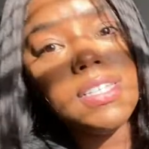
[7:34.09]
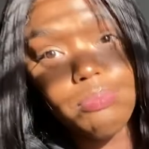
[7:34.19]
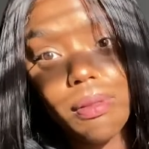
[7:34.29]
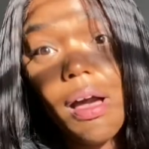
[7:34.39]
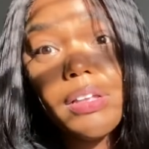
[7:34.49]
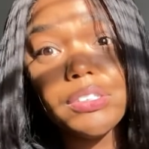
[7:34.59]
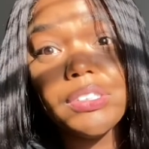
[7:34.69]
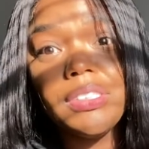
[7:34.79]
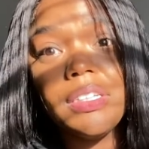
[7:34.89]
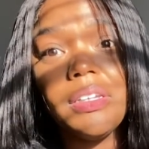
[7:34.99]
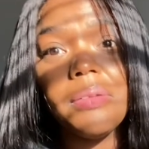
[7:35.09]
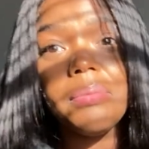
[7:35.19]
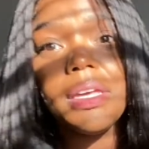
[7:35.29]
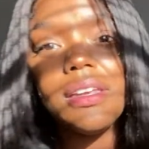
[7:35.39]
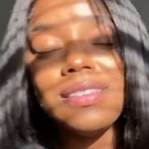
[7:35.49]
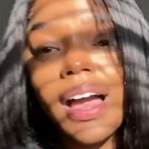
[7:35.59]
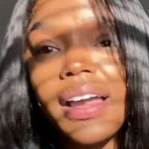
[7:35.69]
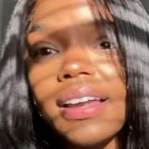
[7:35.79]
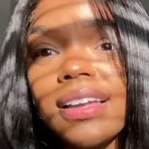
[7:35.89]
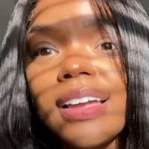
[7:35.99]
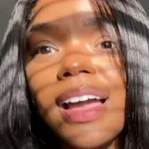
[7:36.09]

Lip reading: blondes are sending me like,